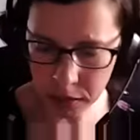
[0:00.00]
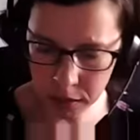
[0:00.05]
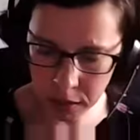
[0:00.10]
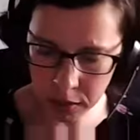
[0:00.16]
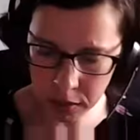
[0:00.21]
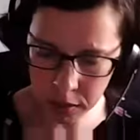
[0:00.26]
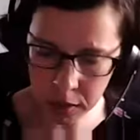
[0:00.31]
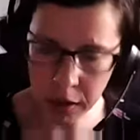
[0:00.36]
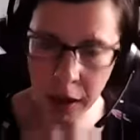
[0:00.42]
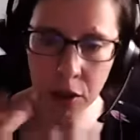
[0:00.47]

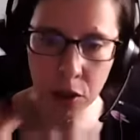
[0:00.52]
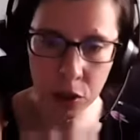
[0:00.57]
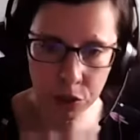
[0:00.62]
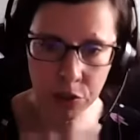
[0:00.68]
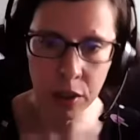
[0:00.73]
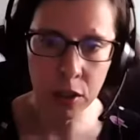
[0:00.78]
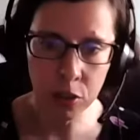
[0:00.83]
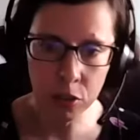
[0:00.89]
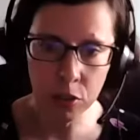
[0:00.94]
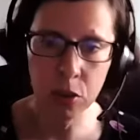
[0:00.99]
it's the kind of
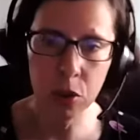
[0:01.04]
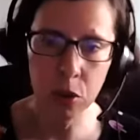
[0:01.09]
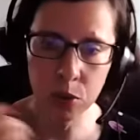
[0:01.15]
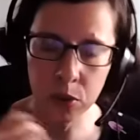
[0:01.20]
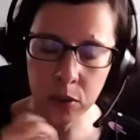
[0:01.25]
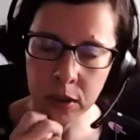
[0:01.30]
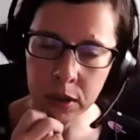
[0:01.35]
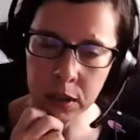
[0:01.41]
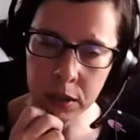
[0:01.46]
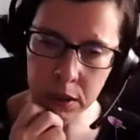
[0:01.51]
things,
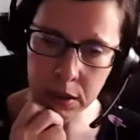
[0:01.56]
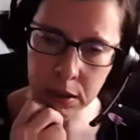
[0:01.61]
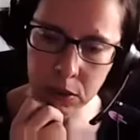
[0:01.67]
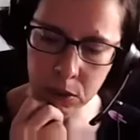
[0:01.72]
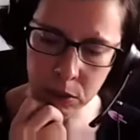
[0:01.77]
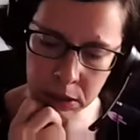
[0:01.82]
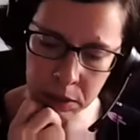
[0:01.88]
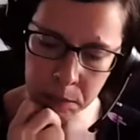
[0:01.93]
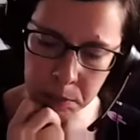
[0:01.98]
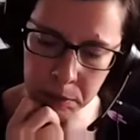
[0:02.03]
to
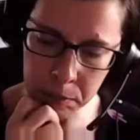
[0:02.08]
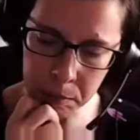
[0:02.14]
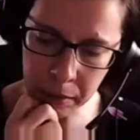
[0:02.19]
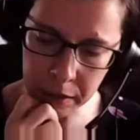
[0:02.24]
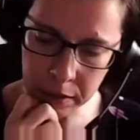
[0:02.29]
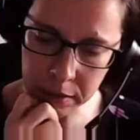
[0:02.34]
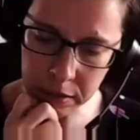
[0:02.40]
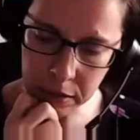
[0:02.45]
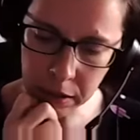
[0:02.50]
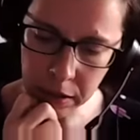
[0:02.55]
keep in
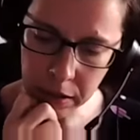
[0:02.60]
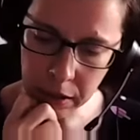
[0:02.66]
mind.